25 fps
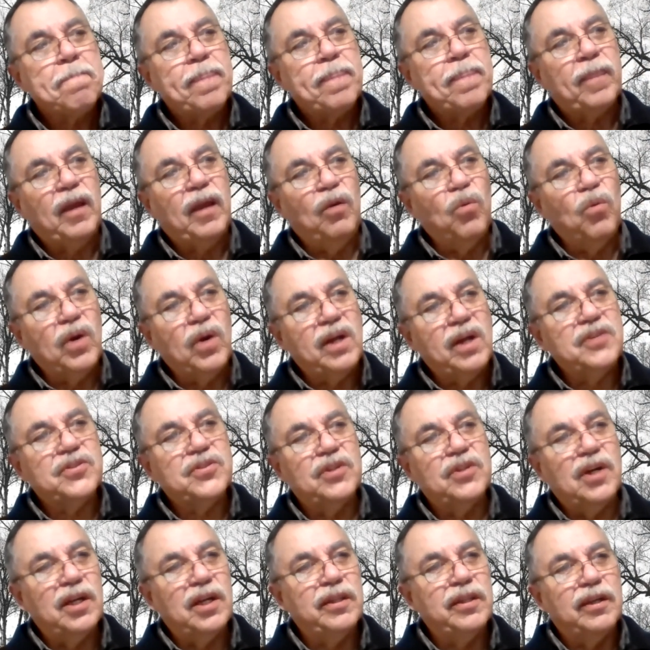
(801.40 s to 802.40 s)
and when I
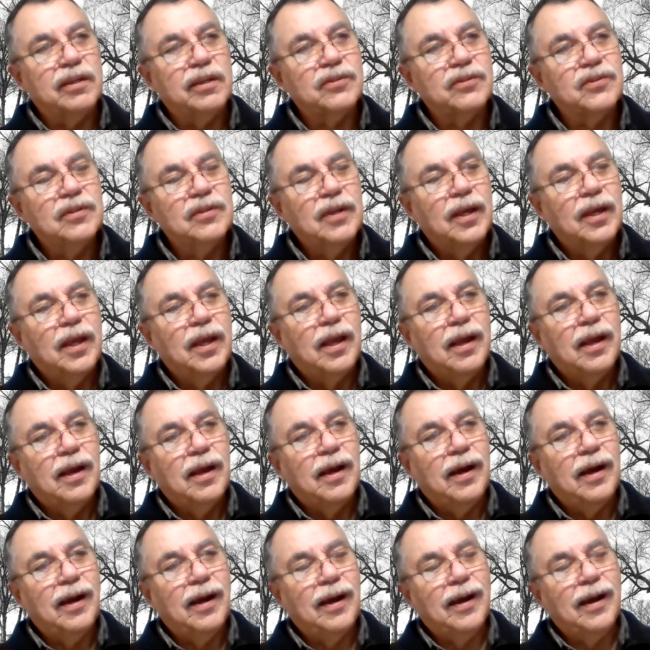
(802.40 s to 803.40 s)
saw this
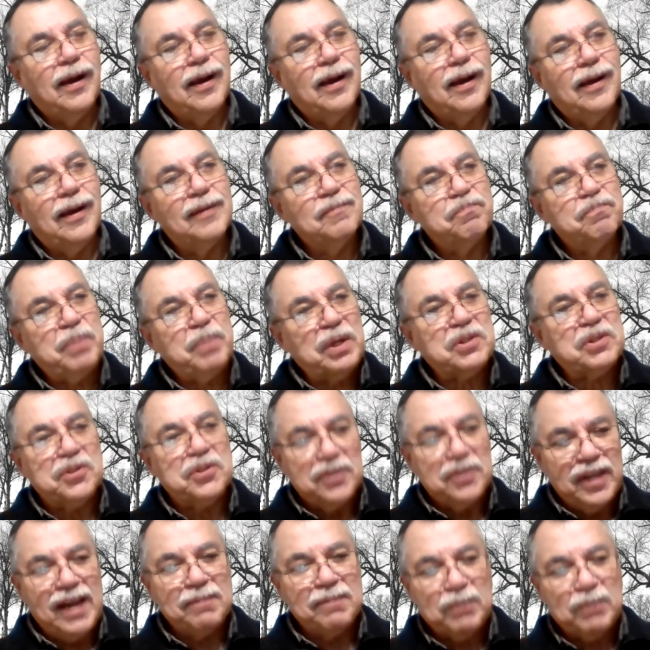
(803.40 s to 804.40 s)
picture
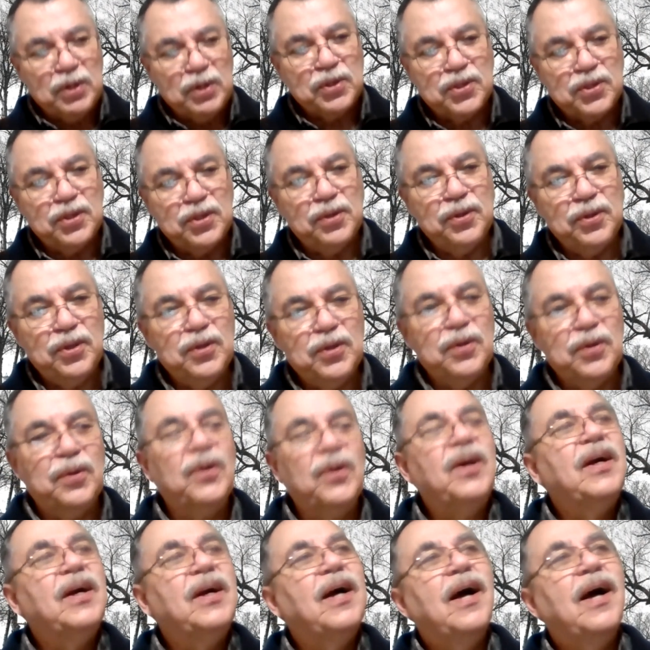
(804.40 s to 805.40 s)
that I'm going to show
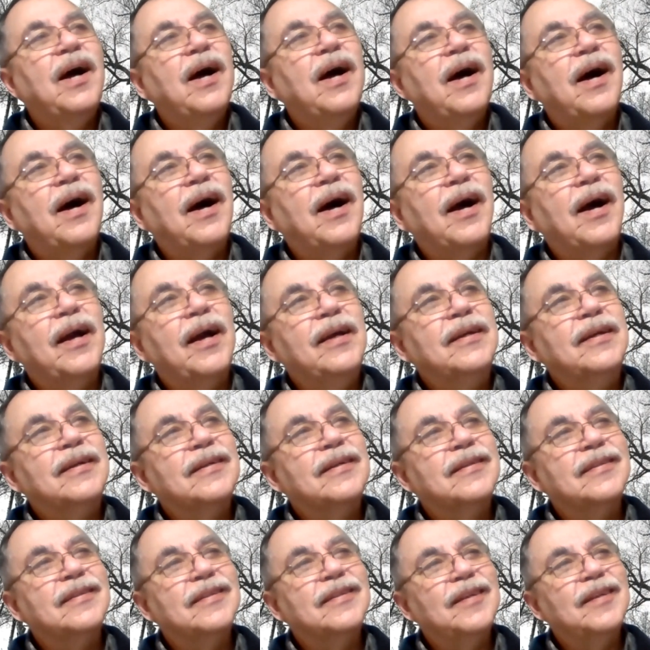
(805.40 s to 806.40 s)
you, I
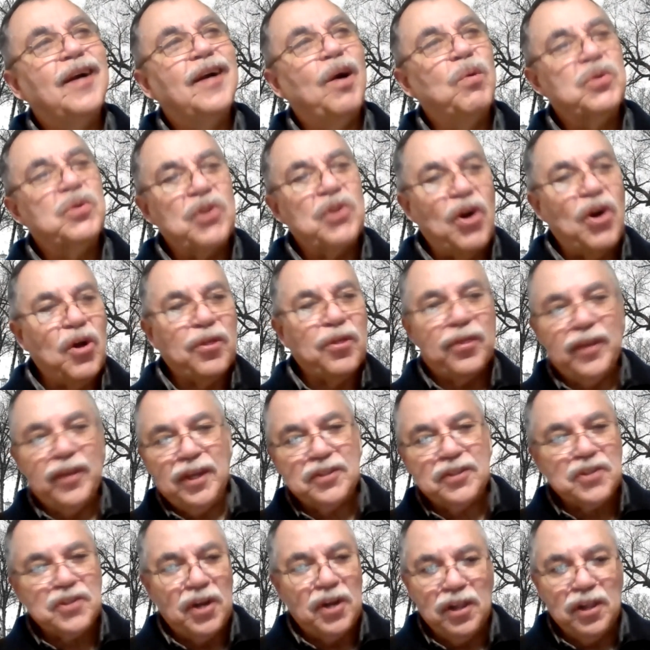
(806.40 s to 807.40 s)
was all
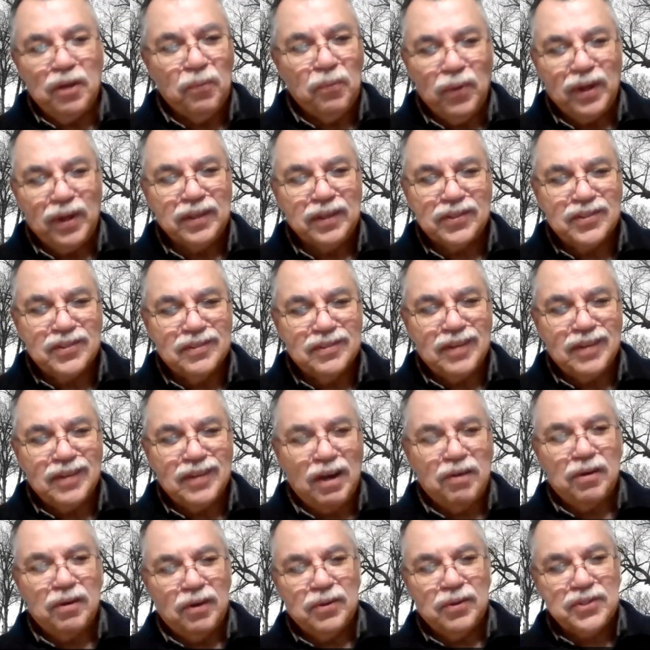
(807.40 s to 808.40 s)
things all at once.
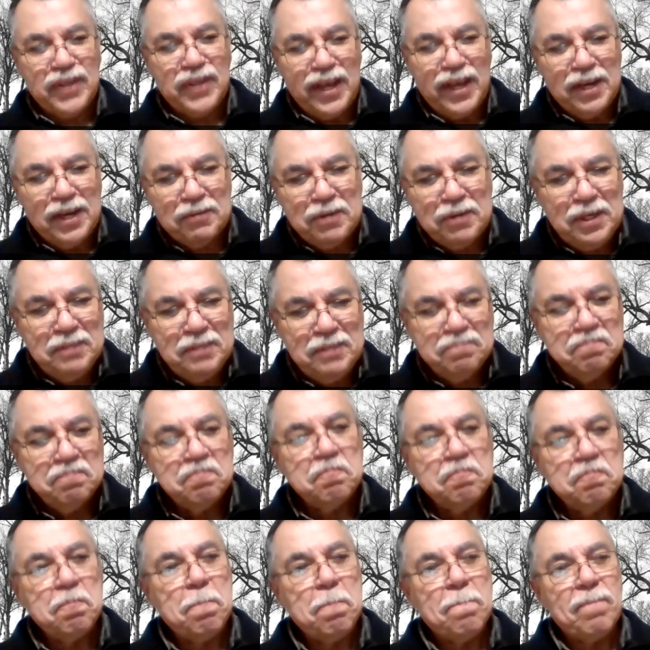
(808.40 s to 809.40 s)
I was angry,
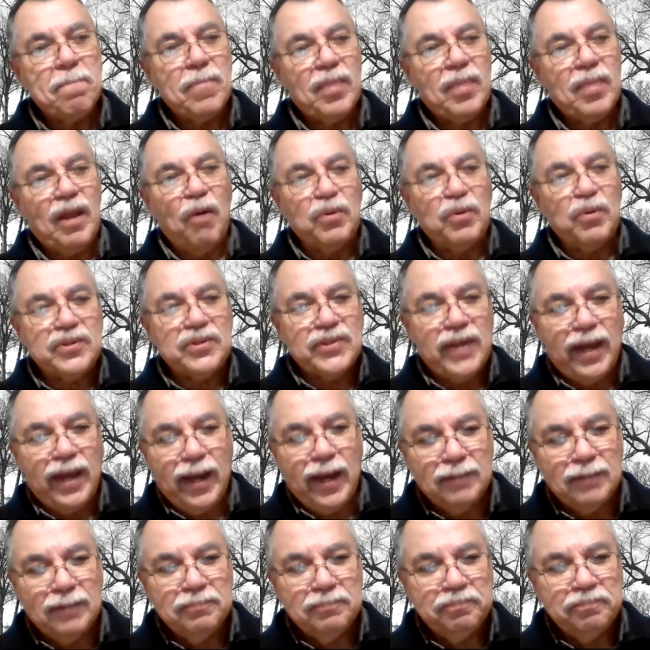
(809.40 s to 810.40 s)
I was
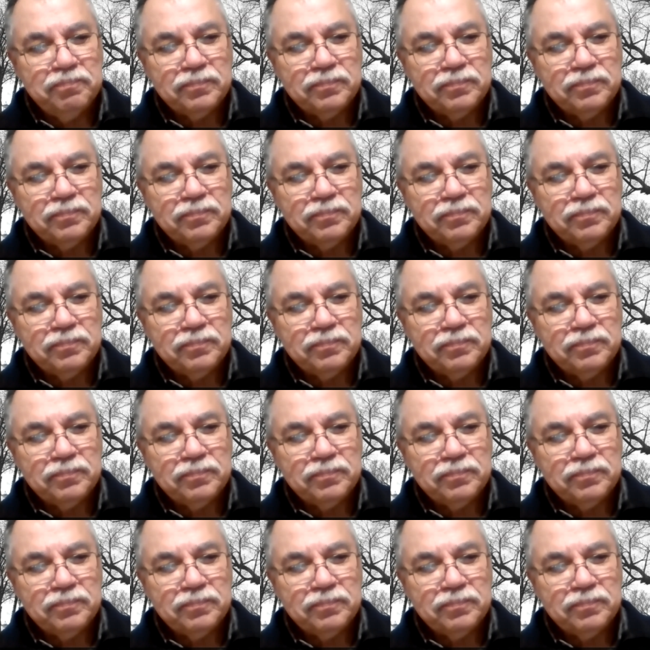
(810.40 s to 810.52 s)
sad,